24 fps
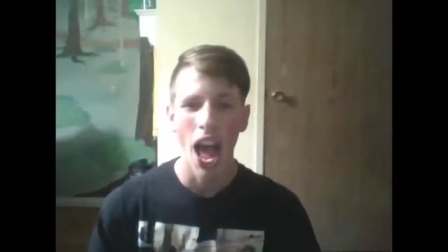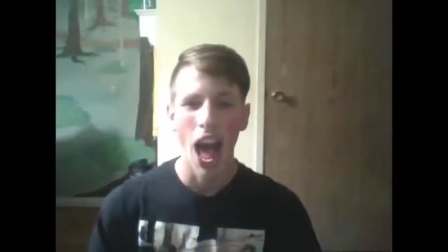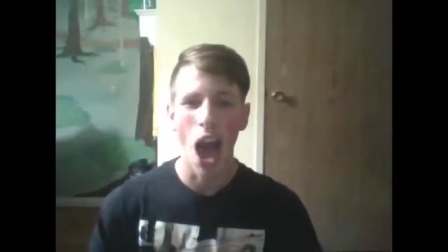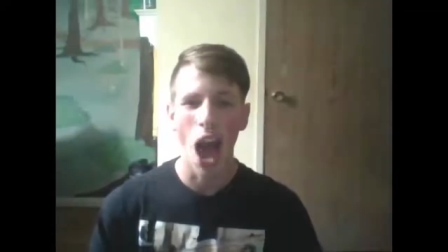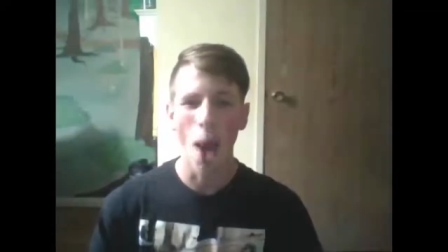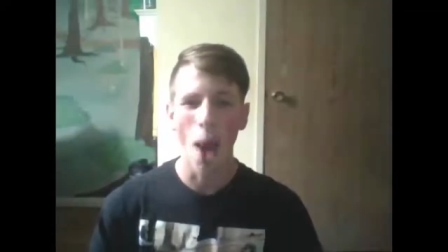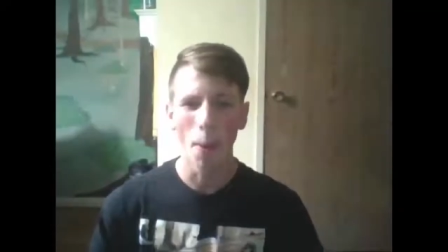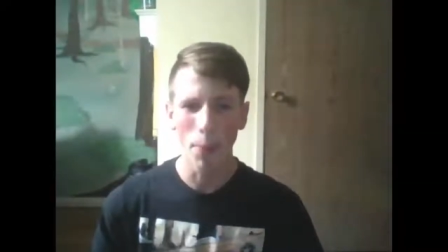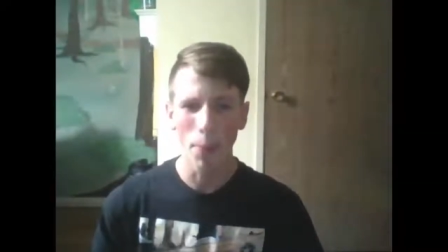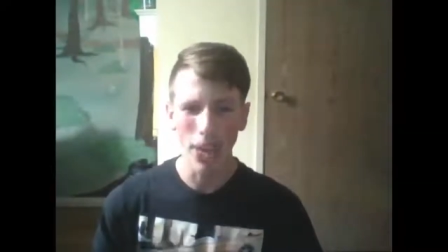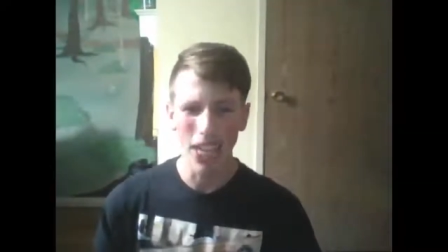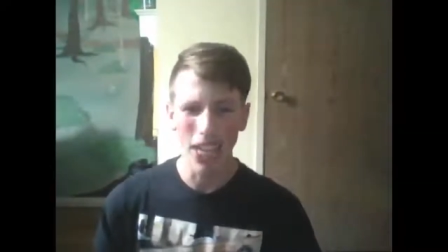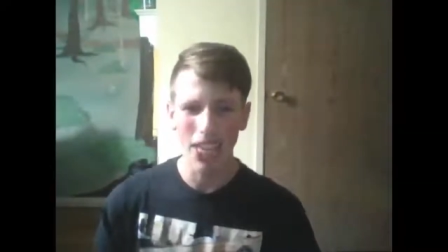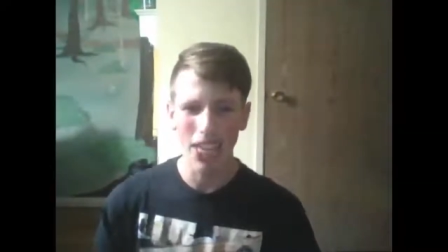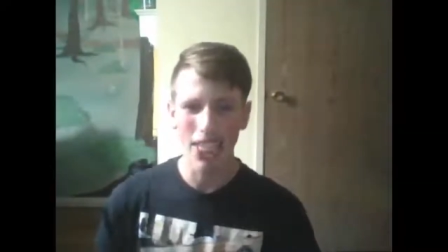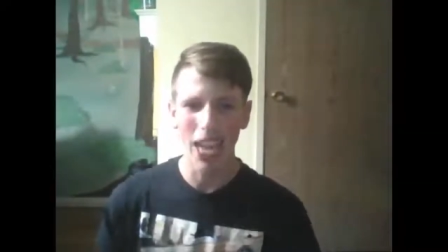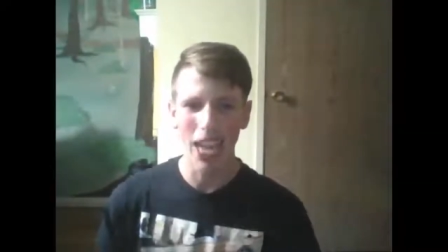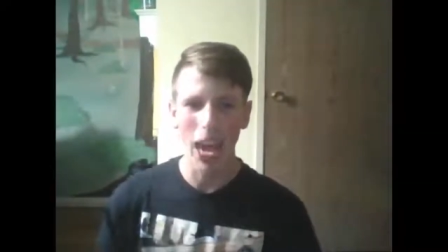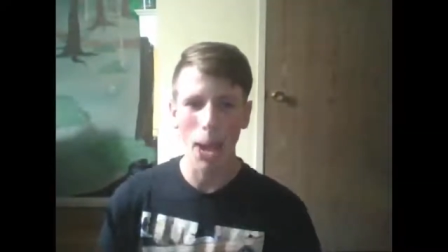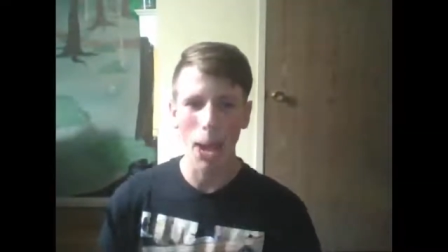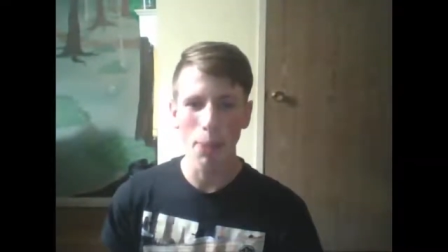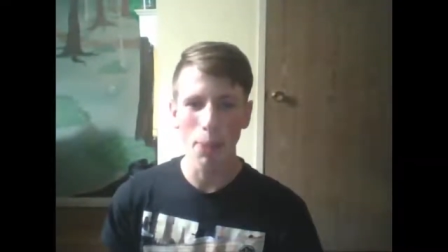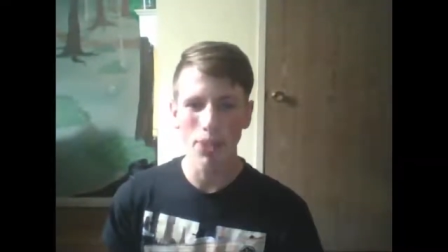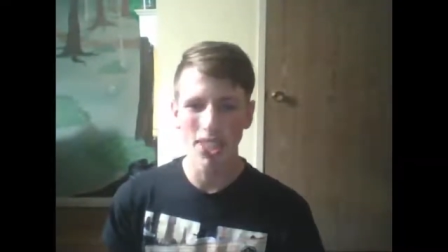How many
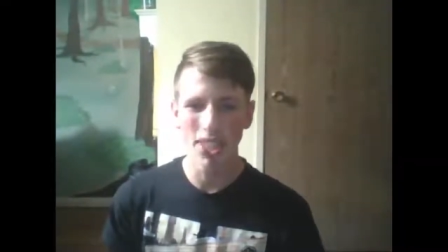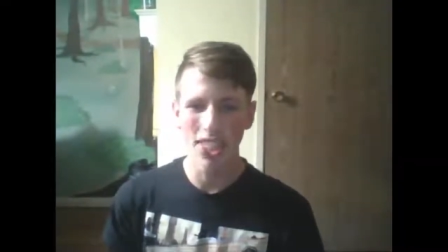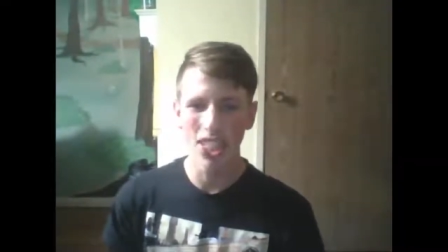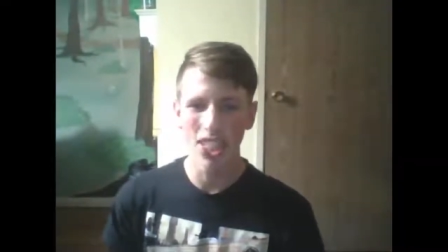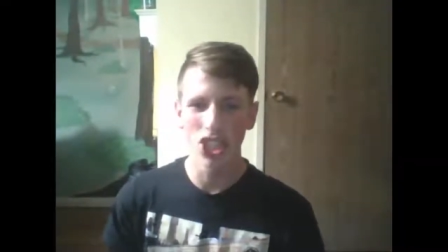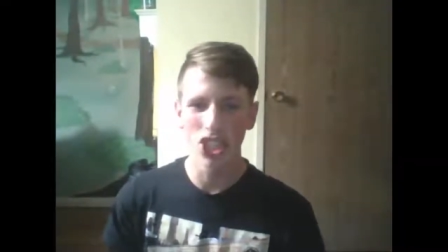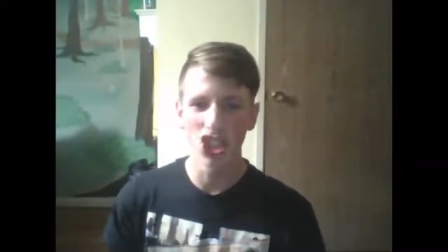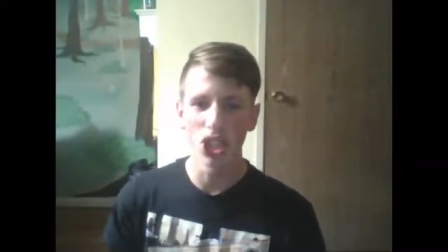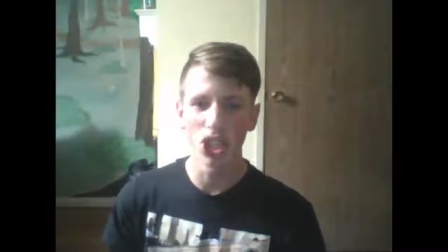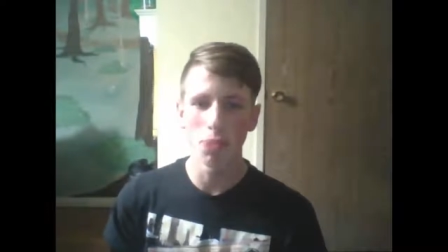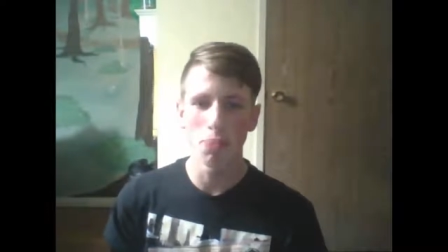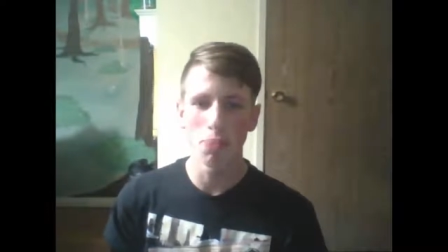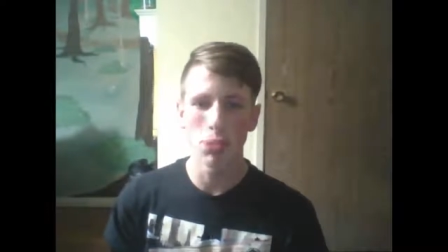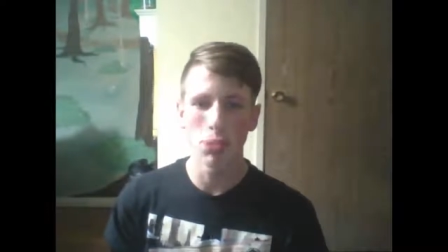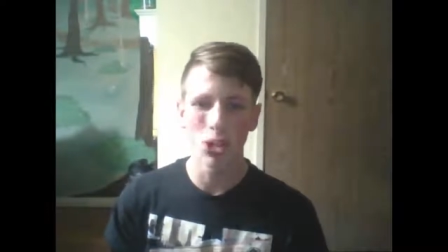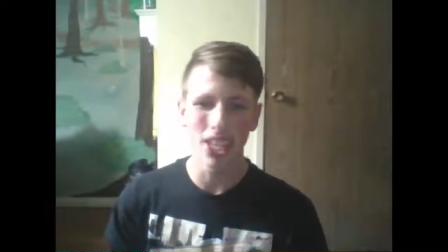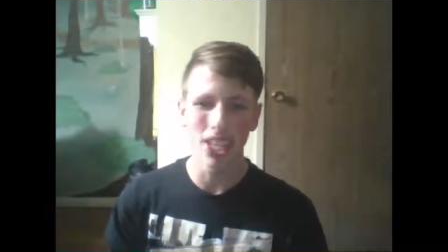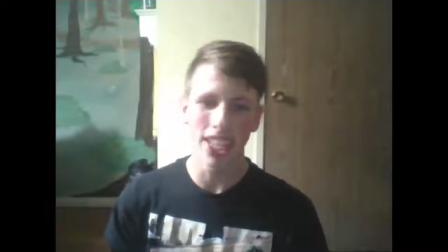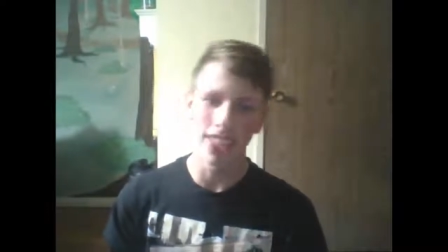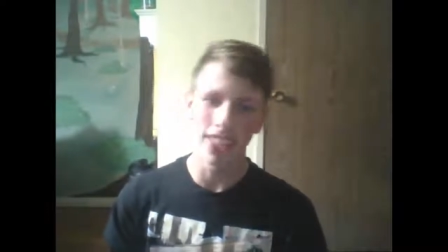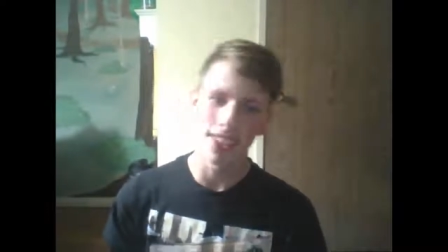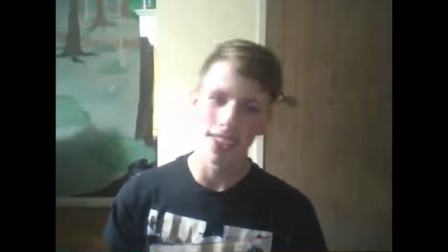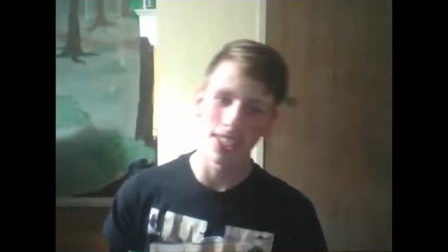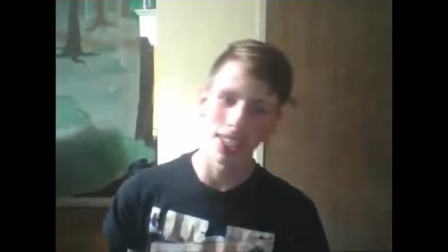times did she put
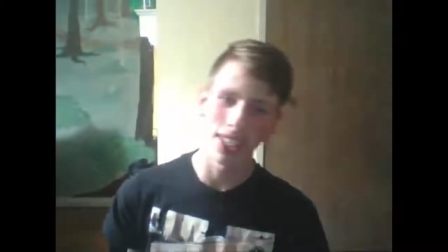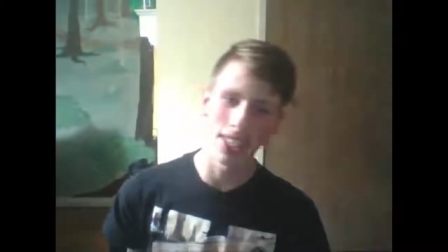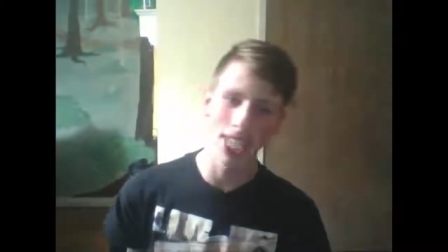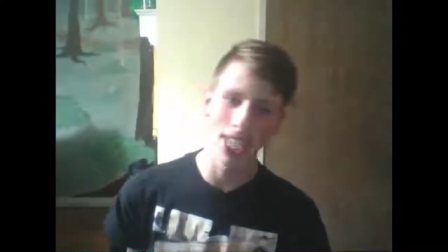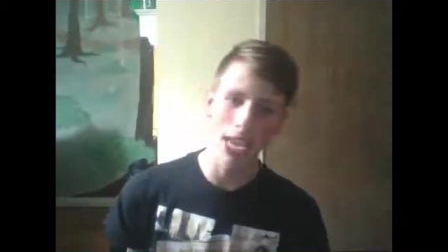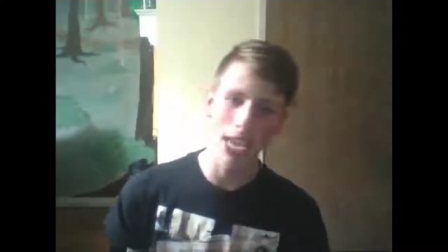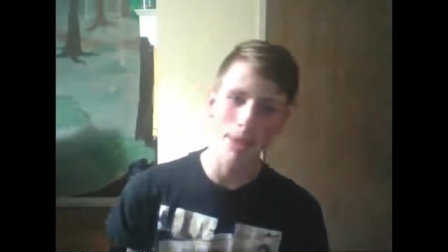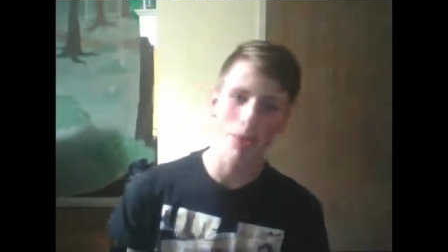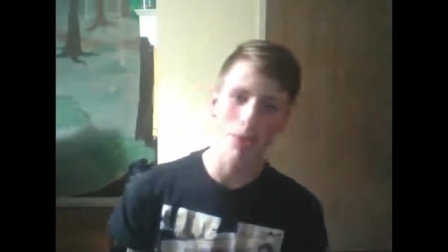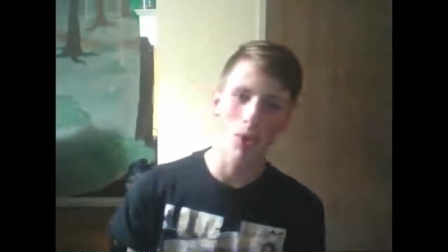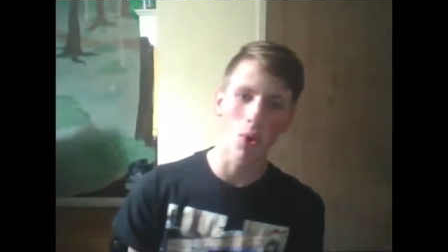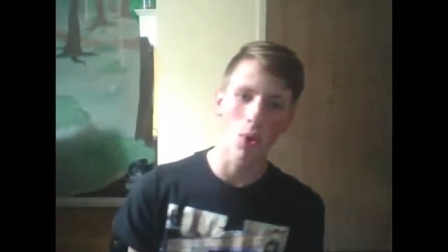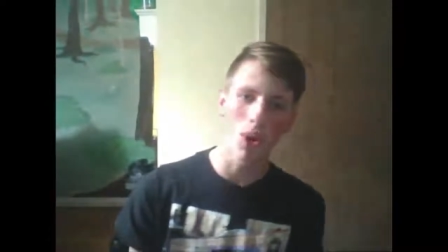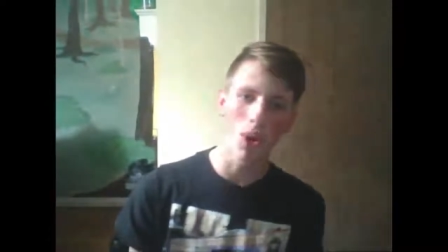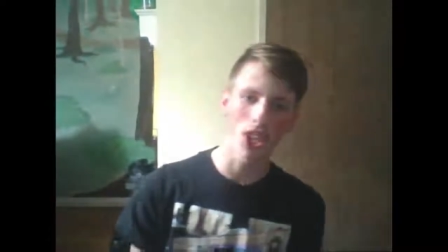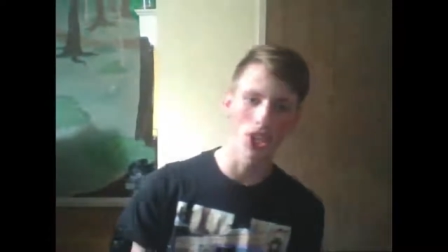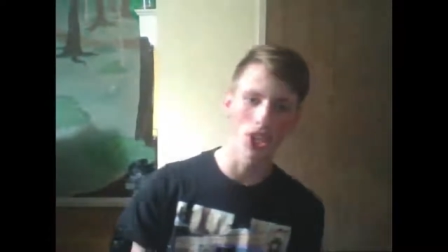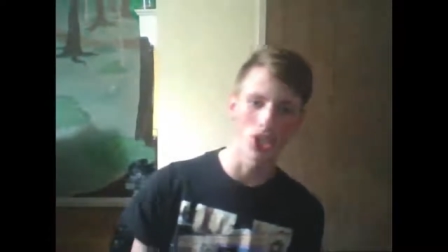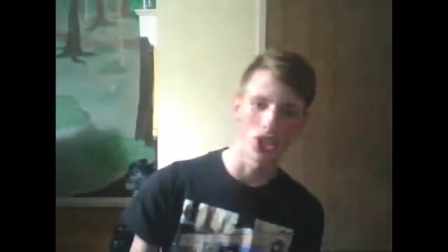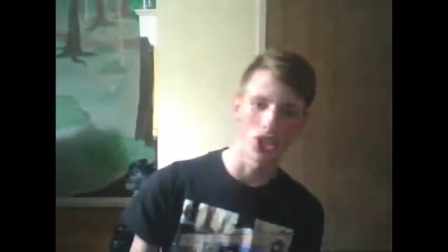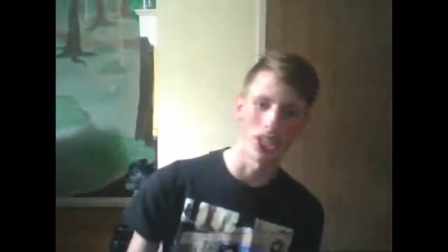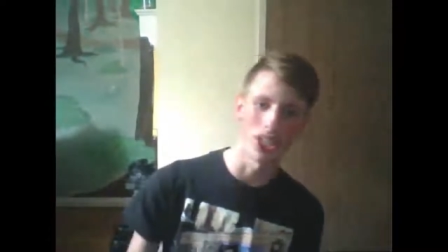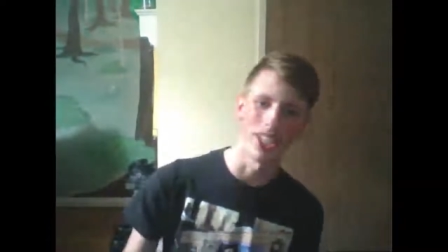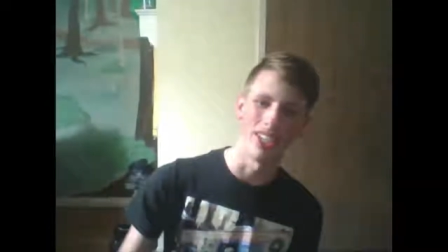in the same
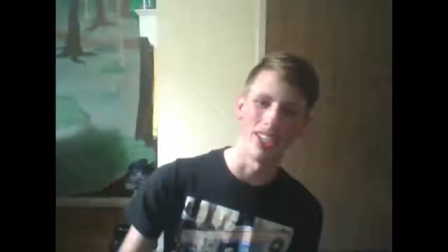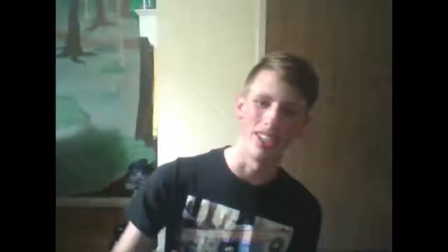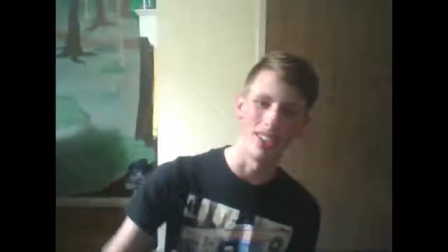question?